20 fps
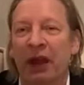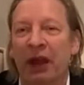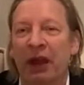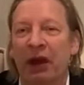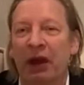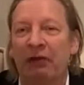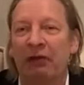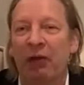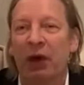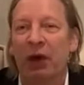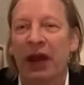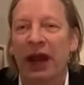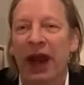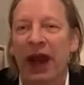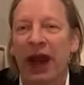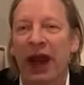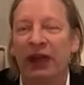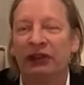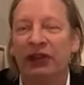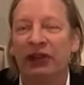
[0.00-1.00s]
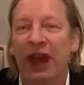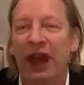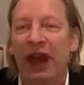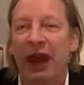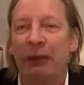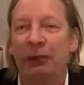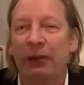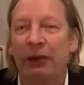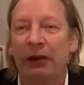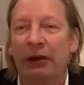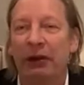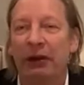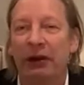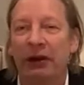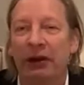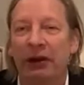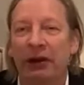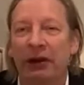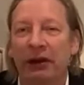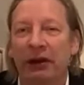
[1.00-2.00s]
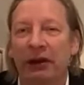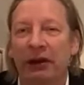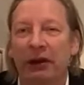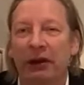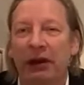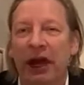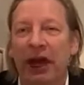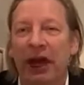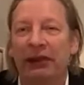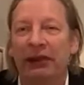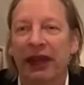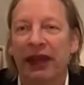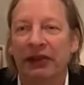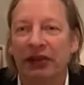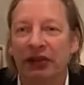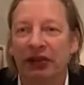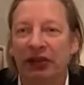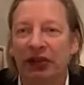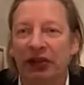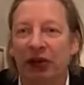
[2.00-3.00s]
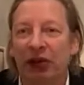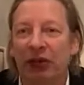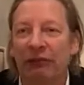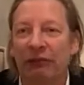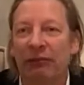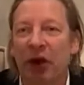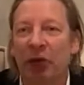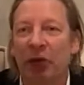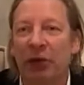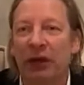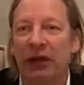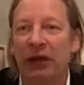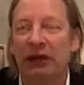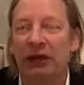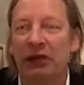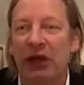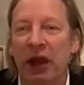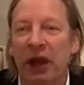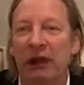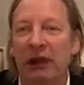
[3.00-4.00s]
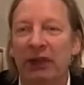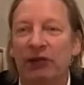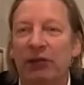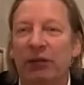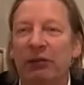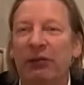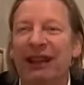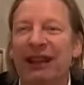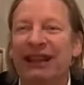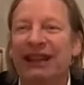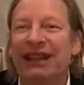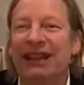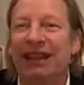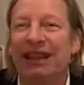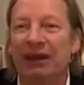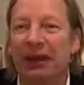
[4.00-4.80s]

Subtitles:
of what has to happen at that certain moment in time. That's what makes the